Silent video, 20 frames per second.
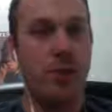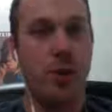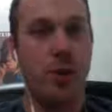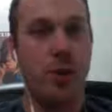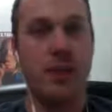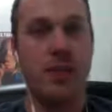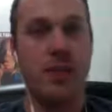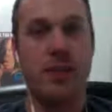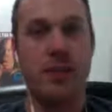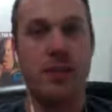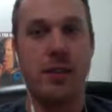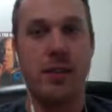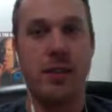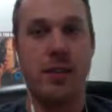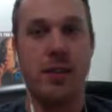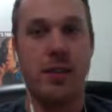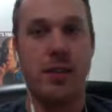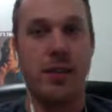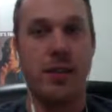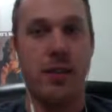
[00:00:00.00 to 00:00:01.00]
us
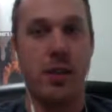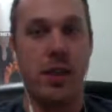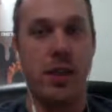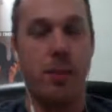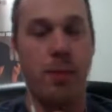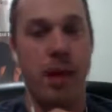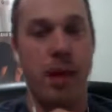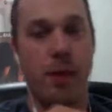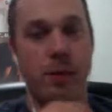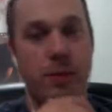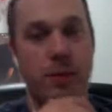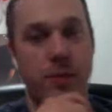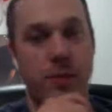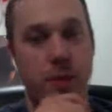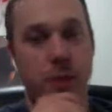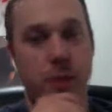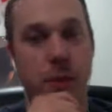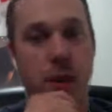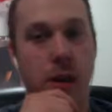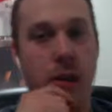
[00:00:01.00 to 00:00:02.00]
in a couple hours for the
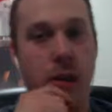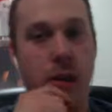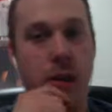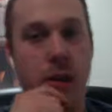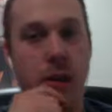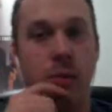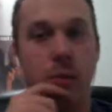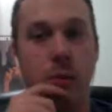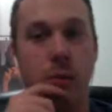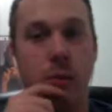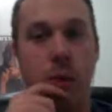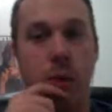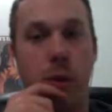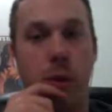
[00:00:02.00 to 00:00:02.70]
Raw review.